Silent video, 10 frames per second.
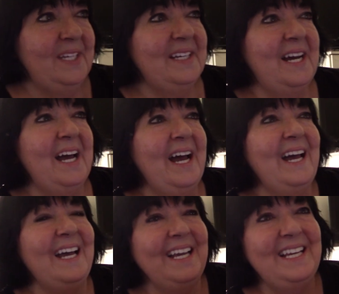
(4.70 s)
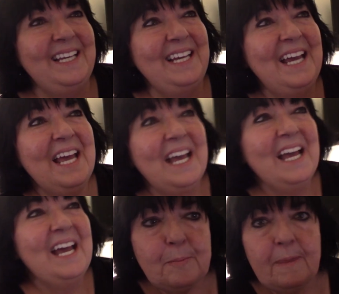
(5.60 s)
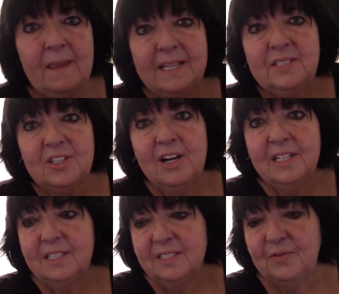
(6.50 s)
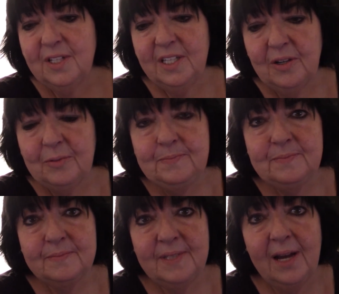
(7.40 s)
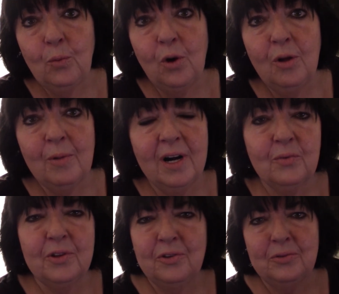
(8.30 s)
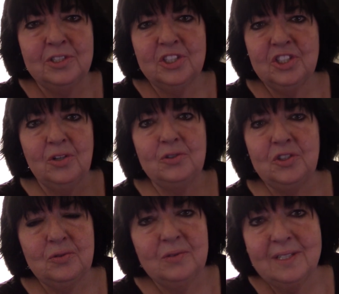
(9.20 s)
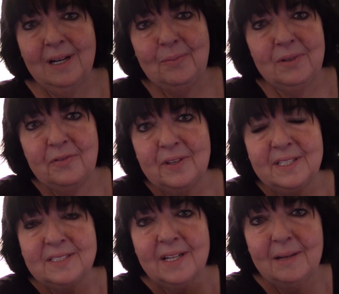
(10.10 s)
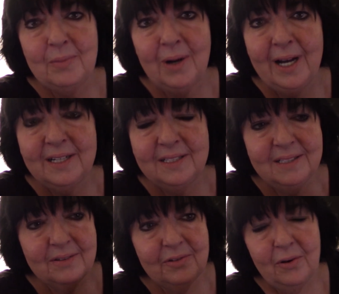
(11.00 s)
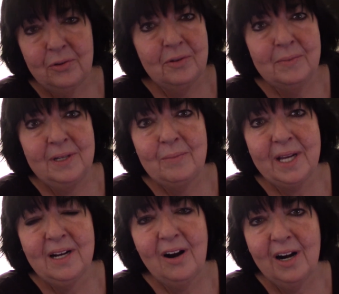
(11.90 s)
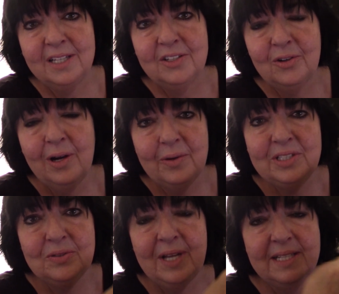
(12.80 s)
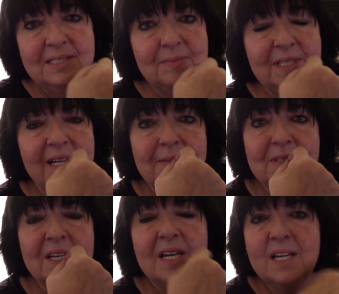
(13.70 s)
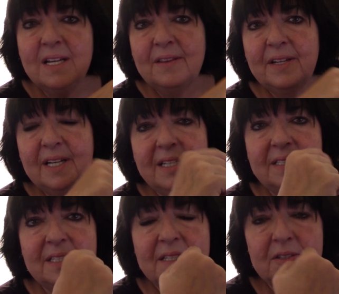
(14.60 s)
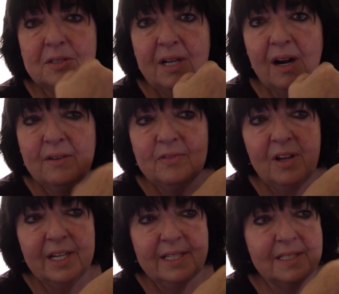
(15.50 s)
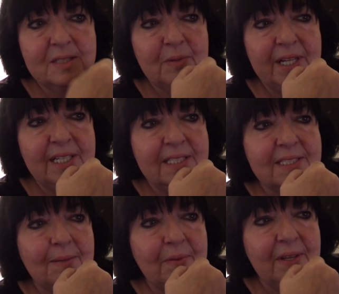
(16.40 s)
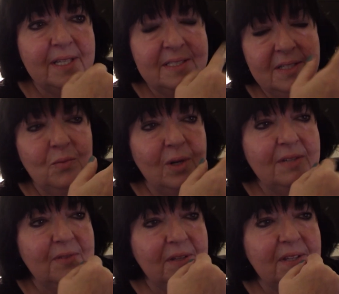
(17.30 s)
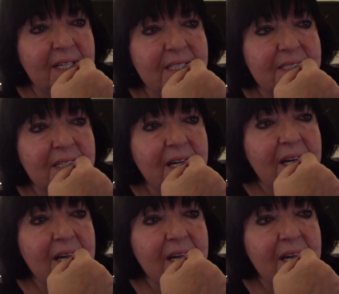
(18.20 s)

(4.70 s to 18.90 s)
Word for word: I started this video at Walmart with you and just showed you the couple of things that I bought. Throw them in my cart. You know how I do that sometimes? Then I did a little car vlog explaining some things, and one of the things